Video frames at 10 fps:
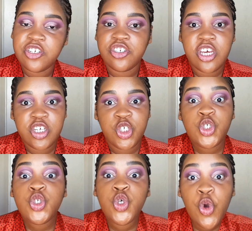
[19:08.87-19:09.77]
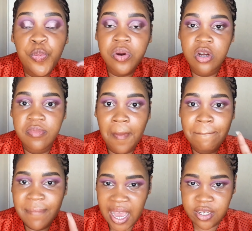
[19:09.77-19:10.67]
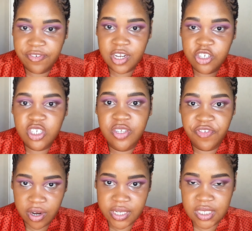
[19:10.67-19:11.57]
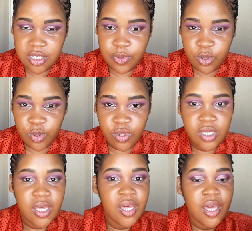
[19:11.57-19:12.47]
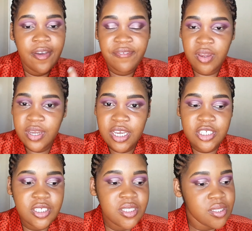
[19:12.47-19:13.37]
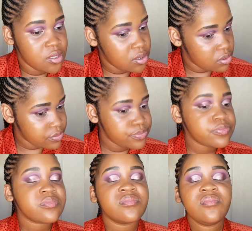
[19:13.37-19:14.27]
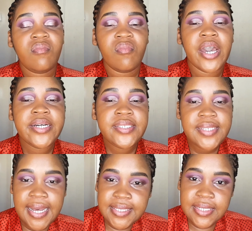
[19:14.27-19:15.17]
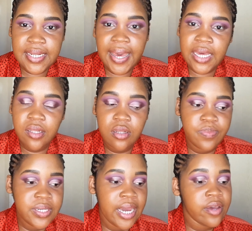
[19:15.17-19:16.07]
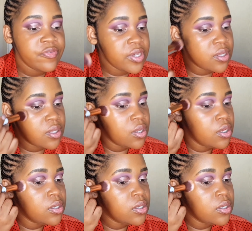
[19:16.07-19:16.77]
It's not a super matte finish. It's very smooth, very just satin-like a little bit, I feel.